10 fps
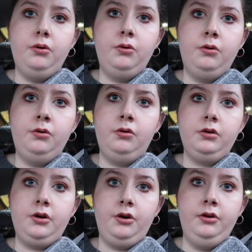or
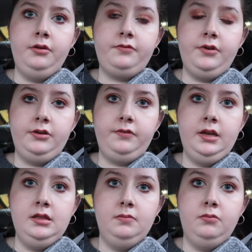go first
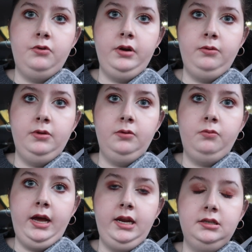thing in the morning when the
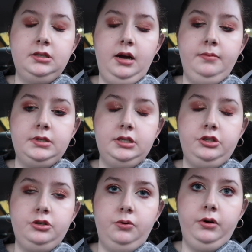waiting times are
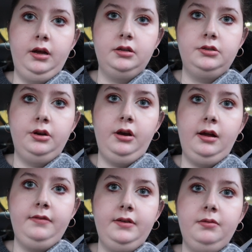shorter. So
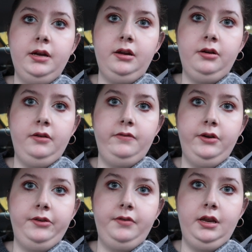I think we're going to go
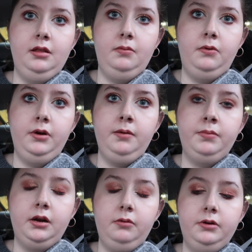first thing in the morning,
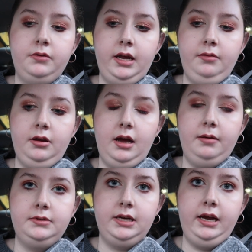but I will keep you
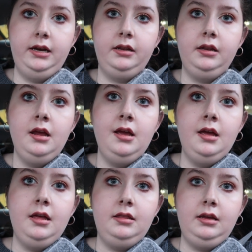updated.
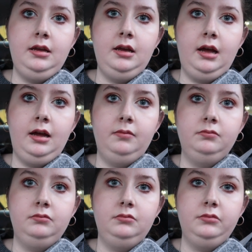
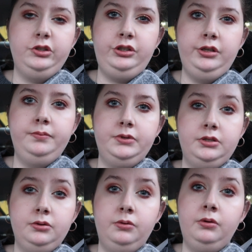The tube's
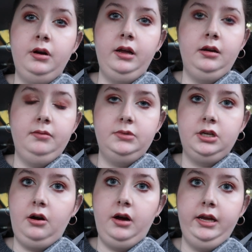sore and I'm
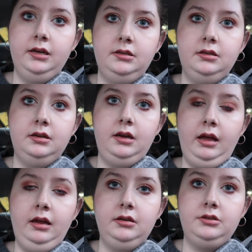tired
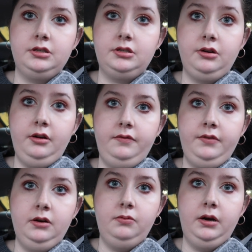and just don't
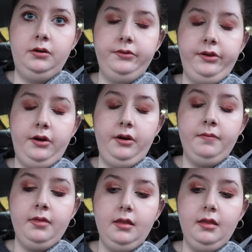feel well, so